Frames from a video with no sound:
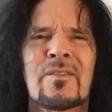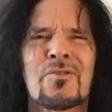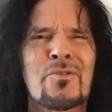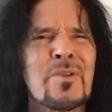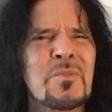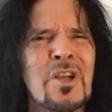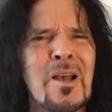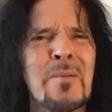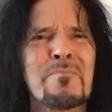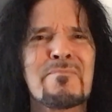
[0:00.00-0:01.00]
Dream
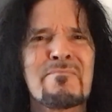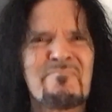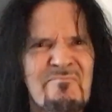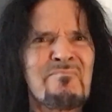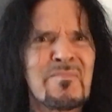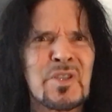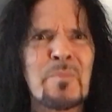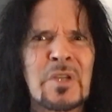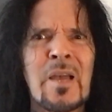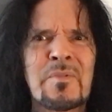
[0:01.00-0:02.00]
job?
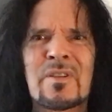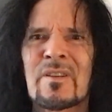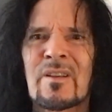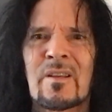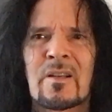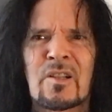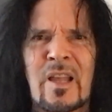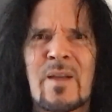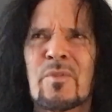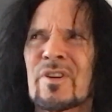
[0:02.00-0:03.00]
Sometimes.
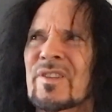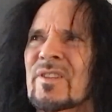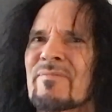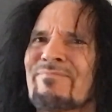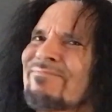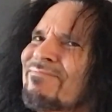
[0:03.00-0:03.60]
Glamorous?